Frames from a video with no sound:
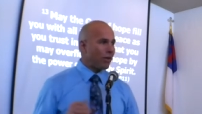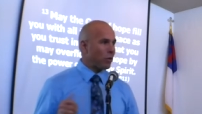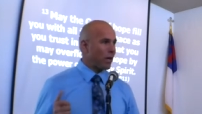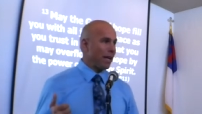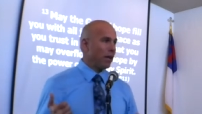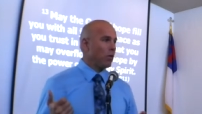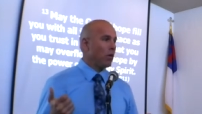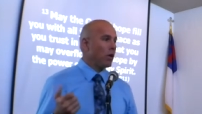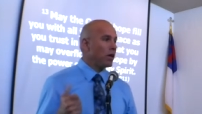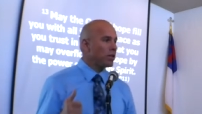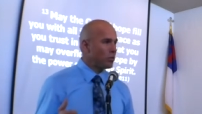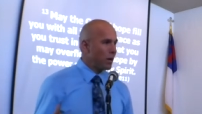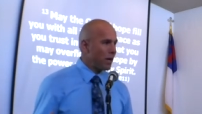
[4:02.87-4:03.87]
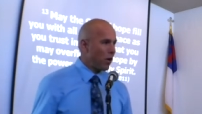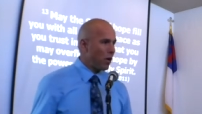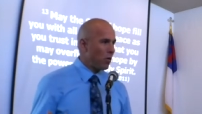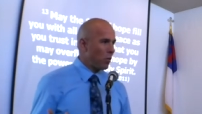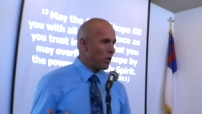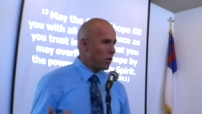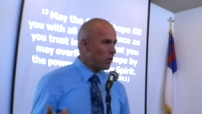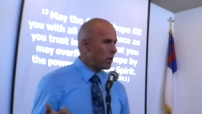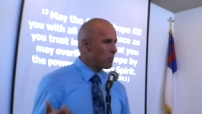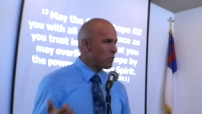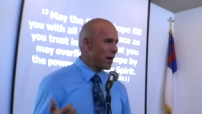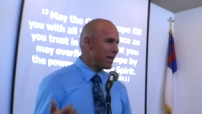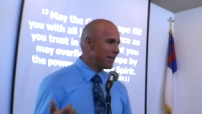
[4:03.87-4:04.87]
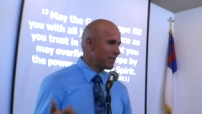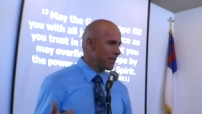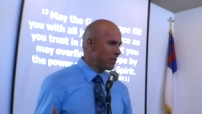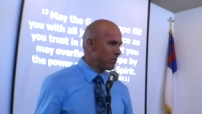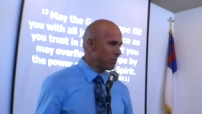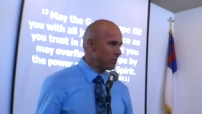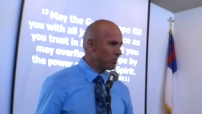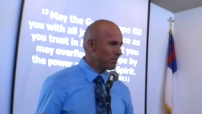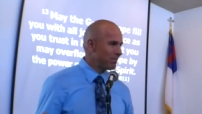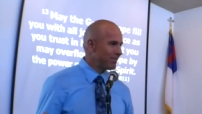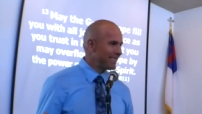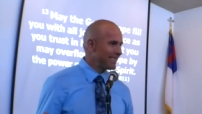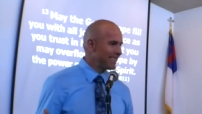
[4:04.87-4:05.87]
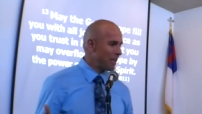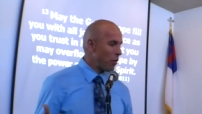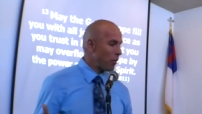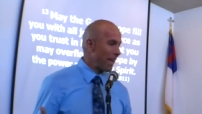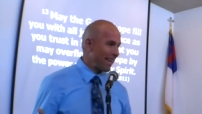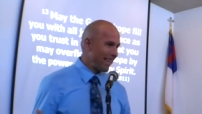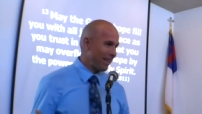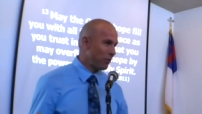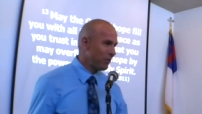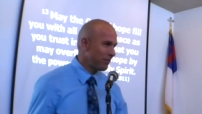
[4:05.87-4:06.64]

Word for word: Okay. Sweetheart, will you come pray us in? Thank you.